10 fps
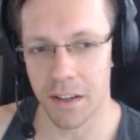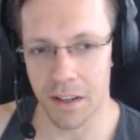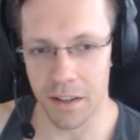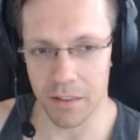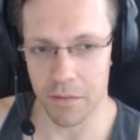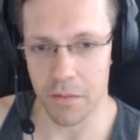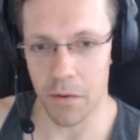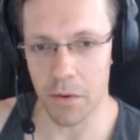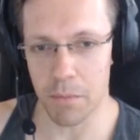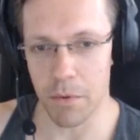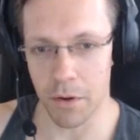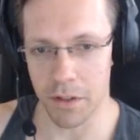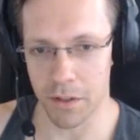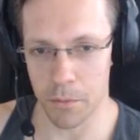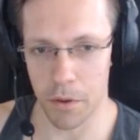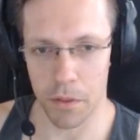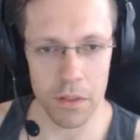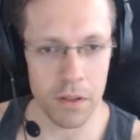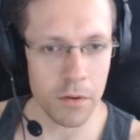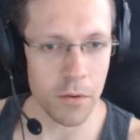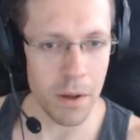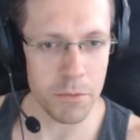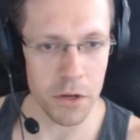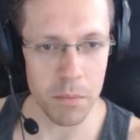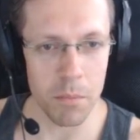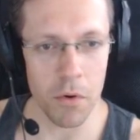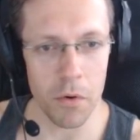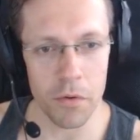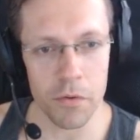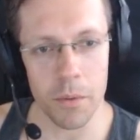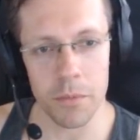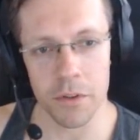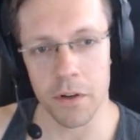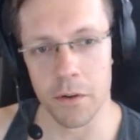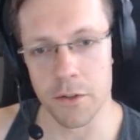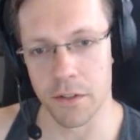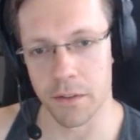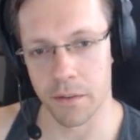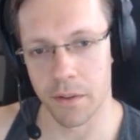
his very body with the rapture born from seclusion.